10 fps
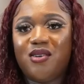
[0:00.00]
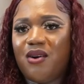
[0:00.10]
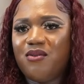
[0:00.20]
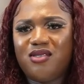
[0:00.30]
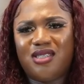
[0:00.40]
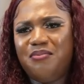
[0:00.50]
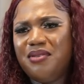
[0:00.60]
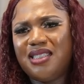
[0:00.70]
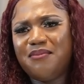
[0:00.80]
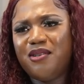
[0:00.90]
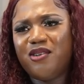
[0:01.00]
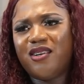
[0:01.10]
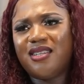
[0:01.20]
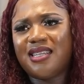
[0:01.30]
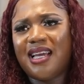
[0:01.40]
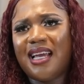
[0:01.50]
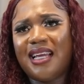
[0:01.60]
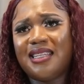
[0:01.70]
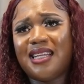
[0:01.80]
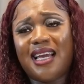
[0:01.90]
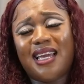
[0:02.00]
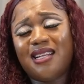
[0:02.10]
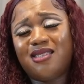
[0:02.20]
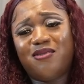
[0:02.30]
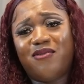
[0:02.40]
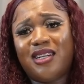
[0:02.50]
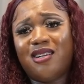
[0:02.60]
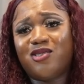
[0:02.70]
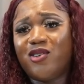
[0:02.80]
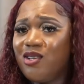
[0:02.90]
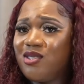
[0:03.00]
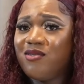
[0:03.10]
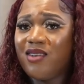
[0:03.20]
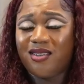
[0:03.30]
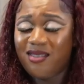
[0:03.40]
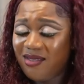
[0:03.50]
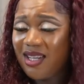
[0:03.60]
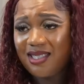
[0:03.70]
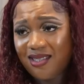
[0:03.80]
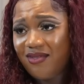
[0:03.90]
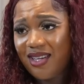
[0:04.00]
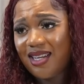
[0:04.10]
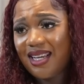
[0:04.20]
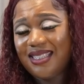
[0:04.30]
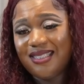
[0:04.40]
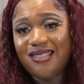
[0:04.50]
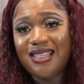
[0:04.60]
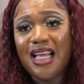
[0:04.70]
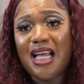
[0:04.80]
So I was deeply, deeply hurt, and I had to find an alternative. I didn't find high heels.